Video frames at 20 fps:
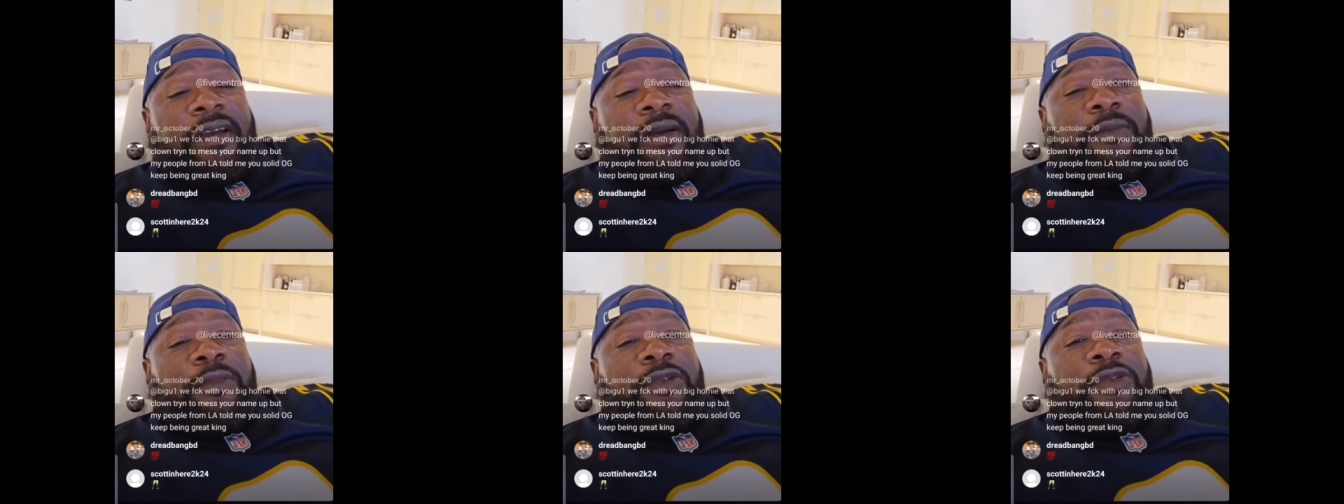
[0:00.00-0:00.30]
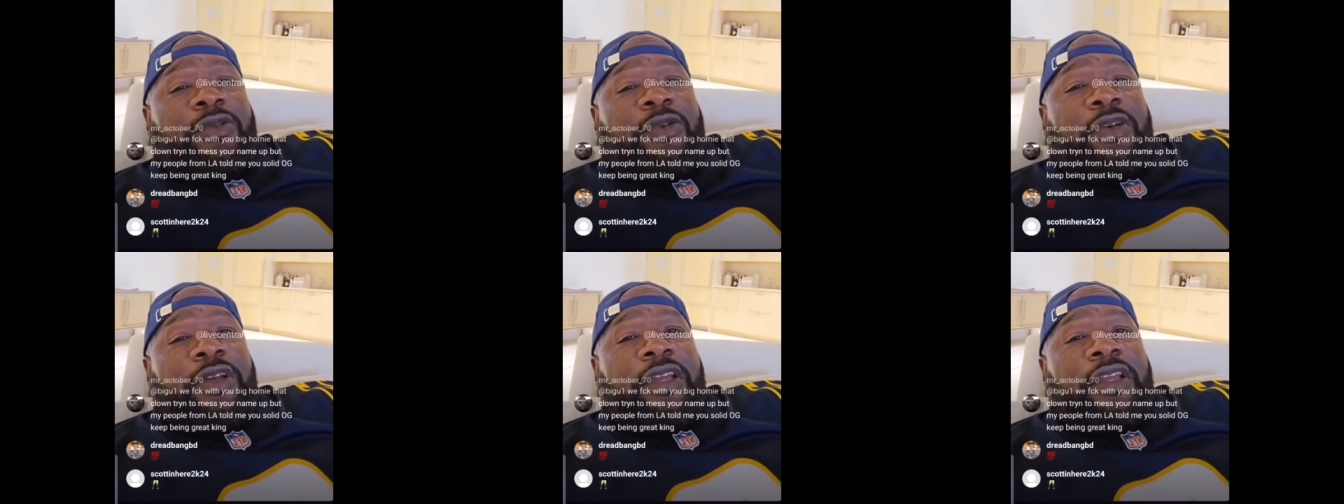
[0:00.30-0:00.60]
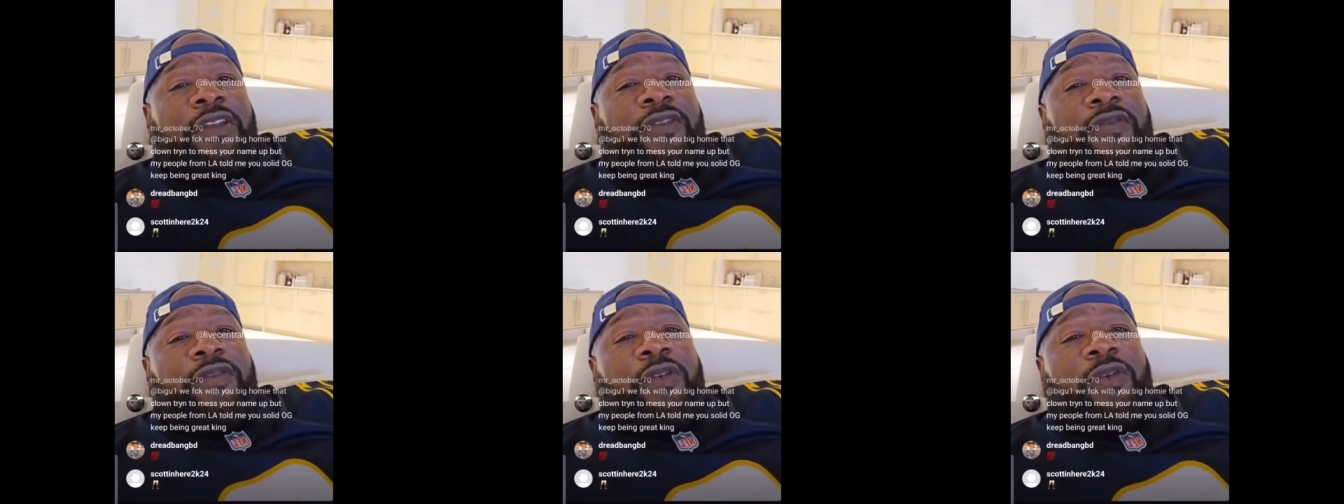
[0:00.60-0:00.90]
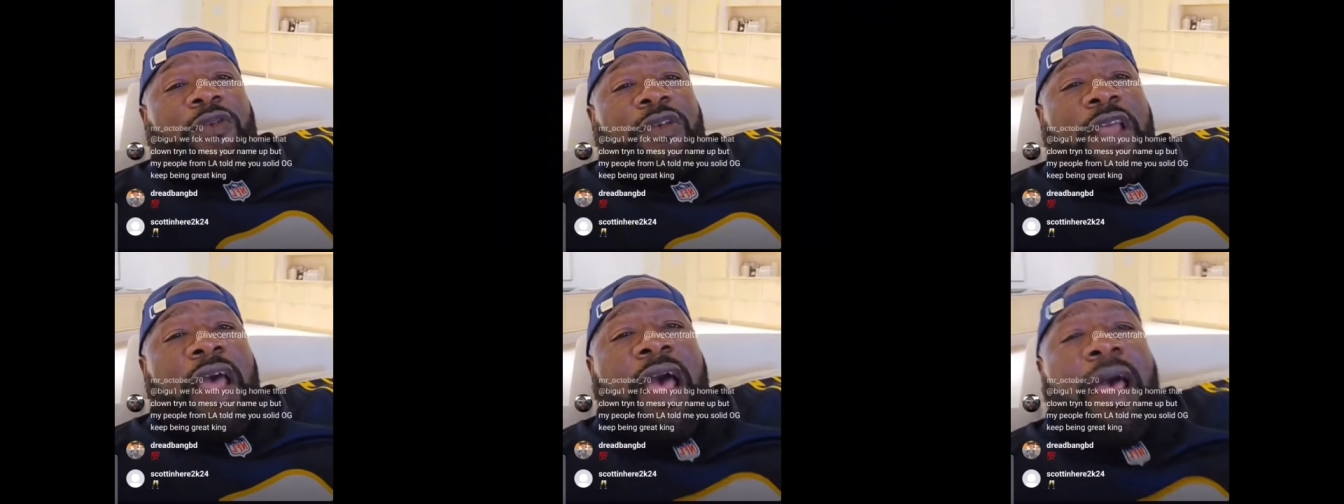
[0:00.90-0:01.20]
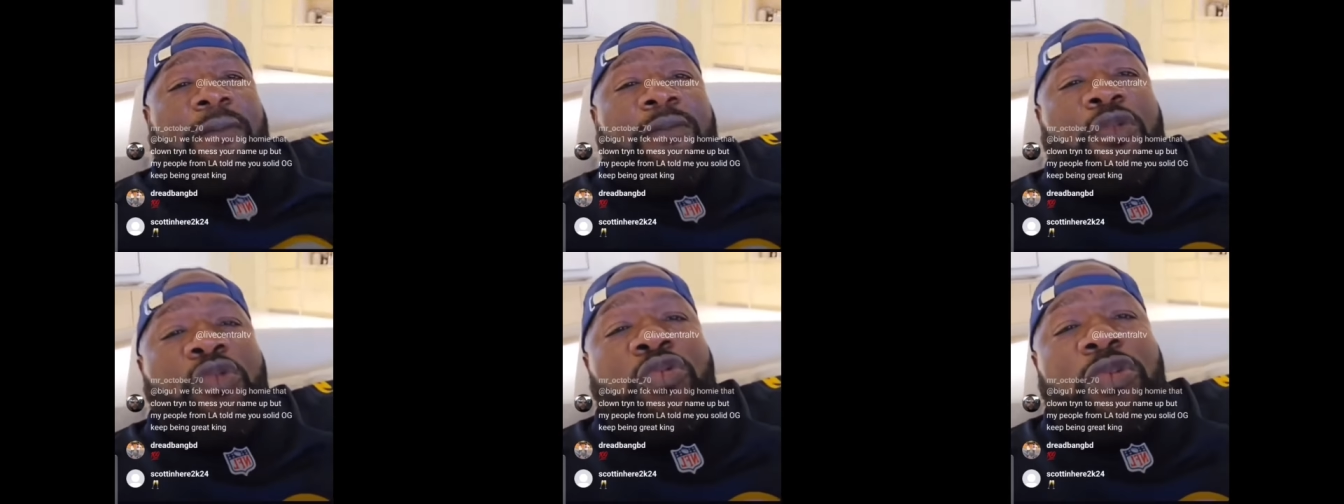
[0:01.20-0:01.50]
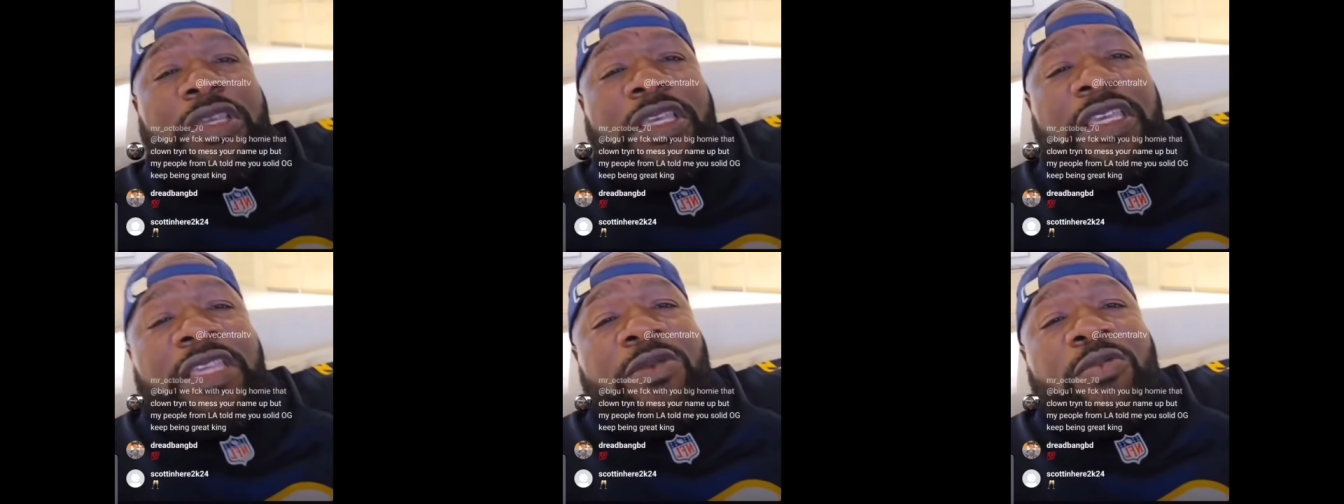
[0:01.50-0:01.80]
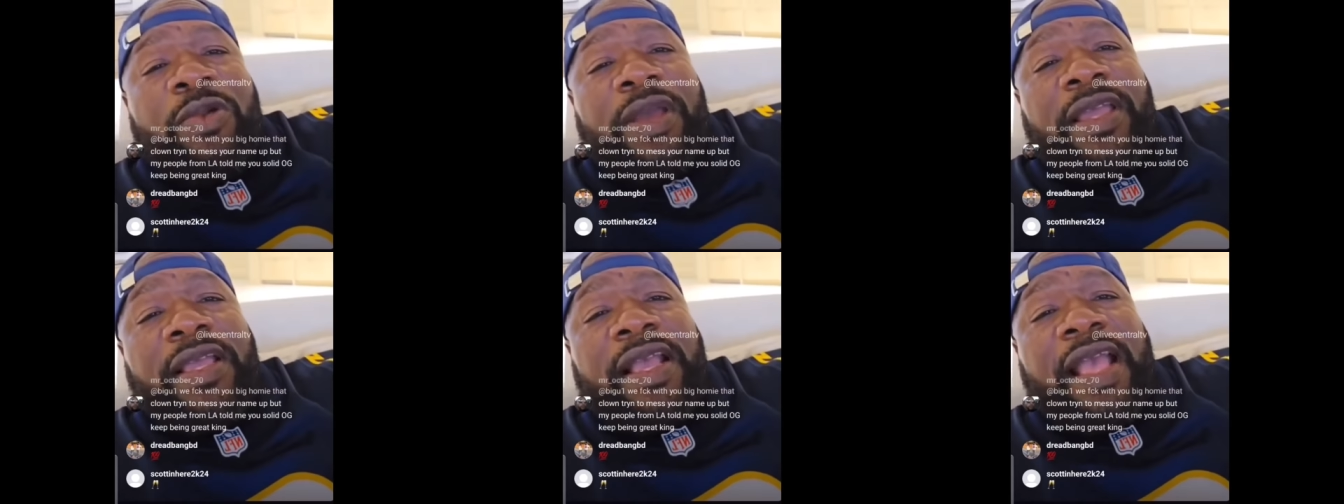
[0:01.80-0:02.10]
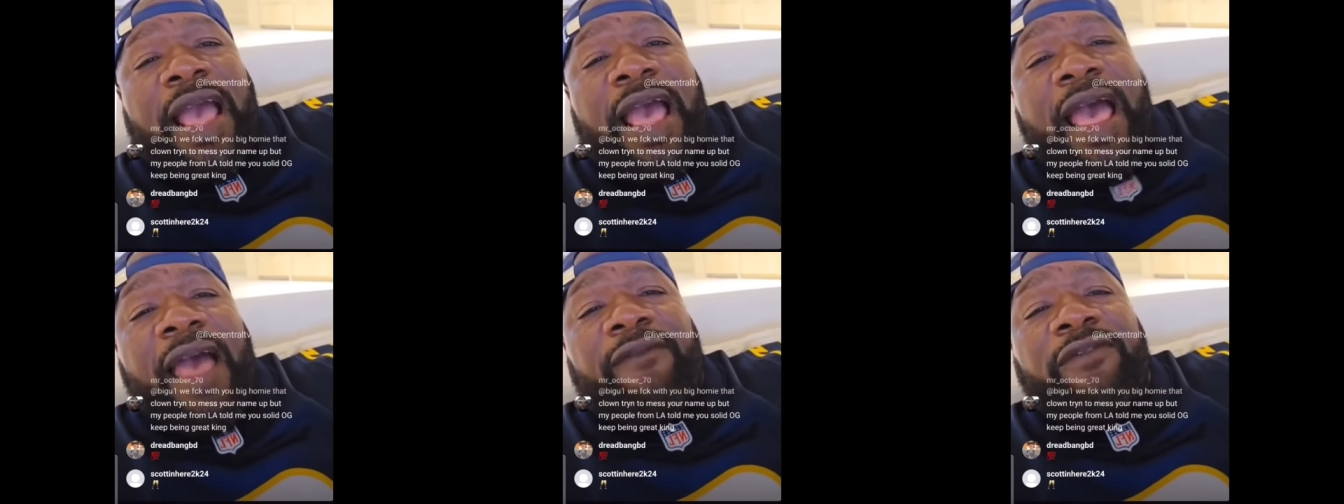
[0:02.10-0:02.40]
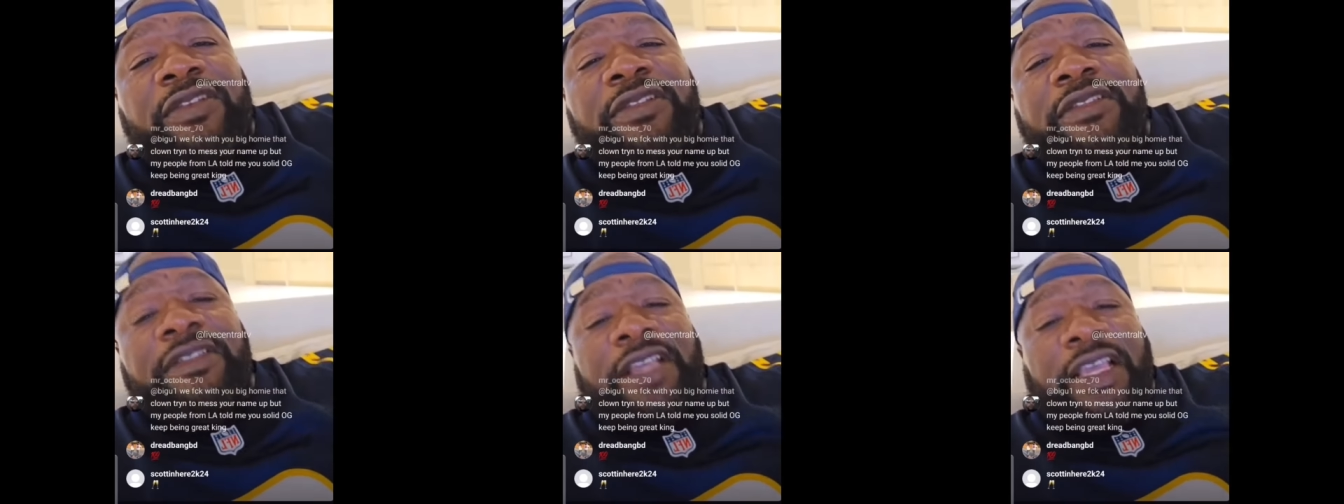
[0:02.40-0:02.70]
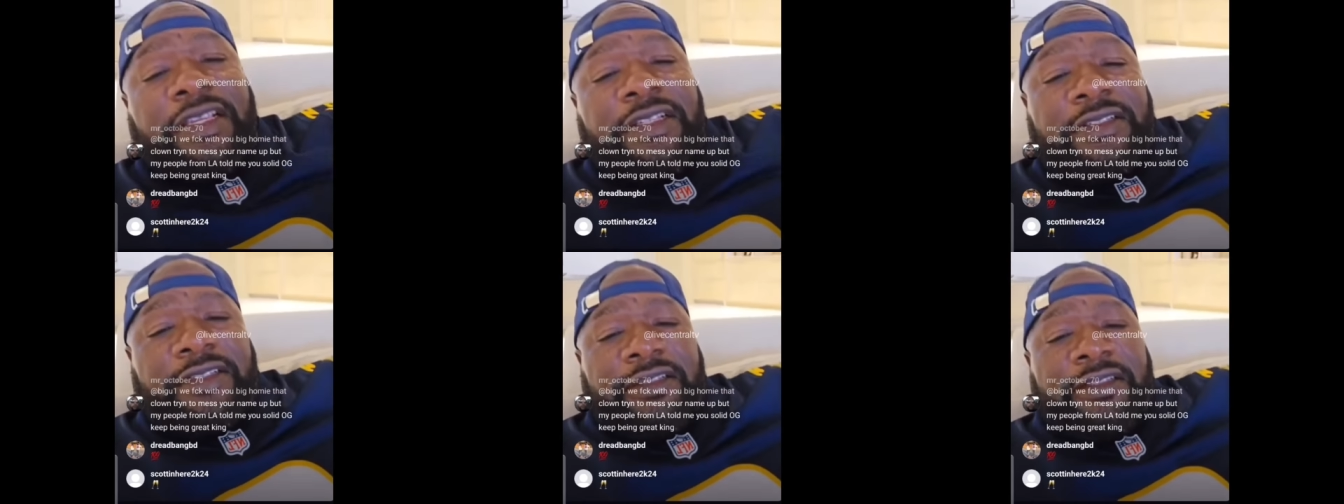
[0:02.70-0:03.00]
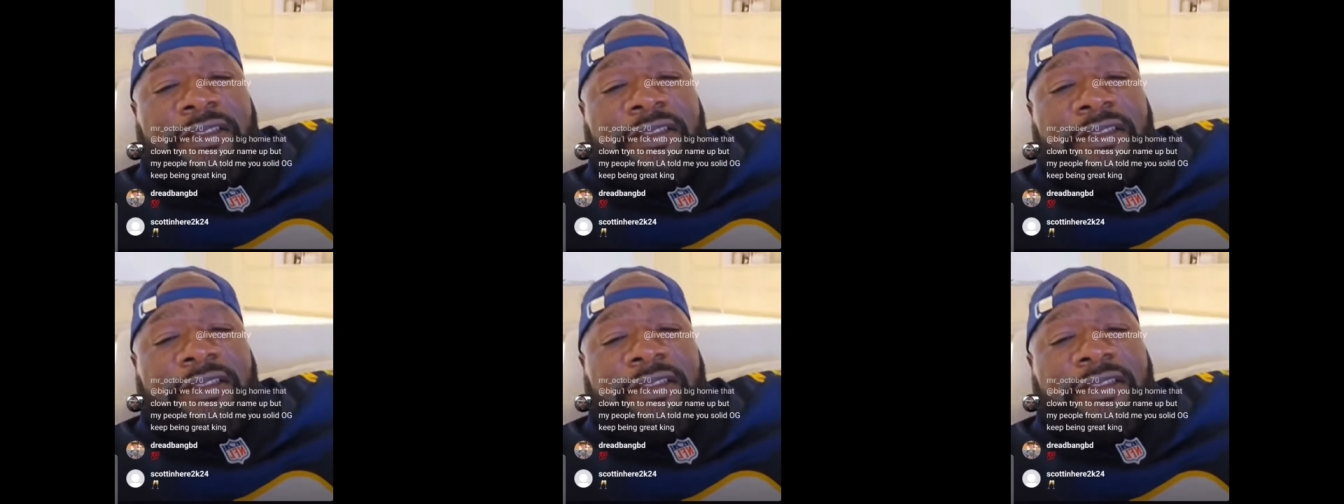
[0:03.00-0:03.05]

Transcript: going to do an interview on Damu Keyway Conversation.